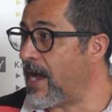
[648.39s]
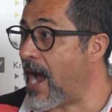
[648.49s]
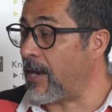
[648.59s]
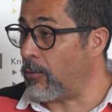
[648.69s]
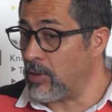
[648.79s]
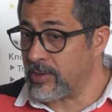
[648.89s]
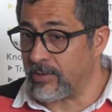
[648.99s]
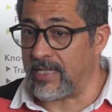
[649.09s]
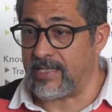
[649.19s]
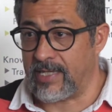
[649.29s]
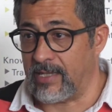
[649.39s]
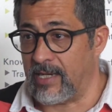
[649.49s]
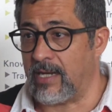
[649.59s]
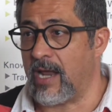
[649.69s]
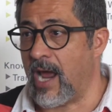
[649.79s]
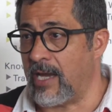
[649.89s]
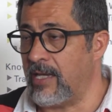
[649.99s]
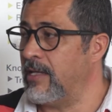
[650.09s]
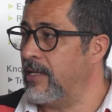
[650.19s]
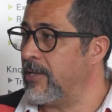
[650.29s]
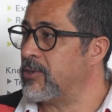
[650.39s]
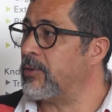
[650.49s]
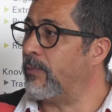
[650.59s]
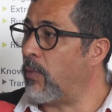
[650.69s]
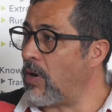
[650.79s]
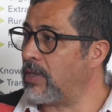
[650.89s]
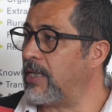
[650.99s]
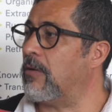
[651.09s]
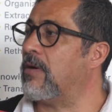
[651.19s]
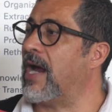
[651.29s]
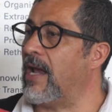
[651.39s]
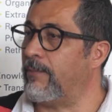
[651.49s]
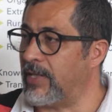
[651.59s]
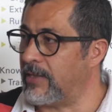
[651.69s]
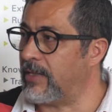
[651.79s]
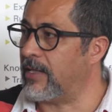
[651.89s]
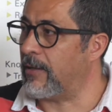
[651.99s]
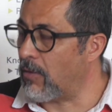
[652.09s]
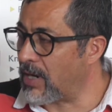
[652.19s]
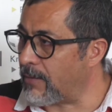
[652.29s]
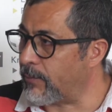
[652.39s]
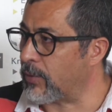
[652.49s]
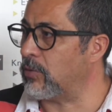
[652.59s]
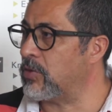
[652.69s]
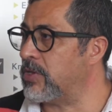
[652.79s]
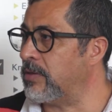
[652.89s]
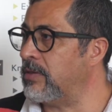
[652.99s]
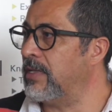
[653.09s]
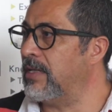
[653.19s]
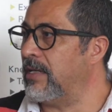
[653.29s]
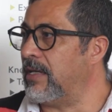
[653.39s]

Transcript: and also the children are supporting or helping the local production.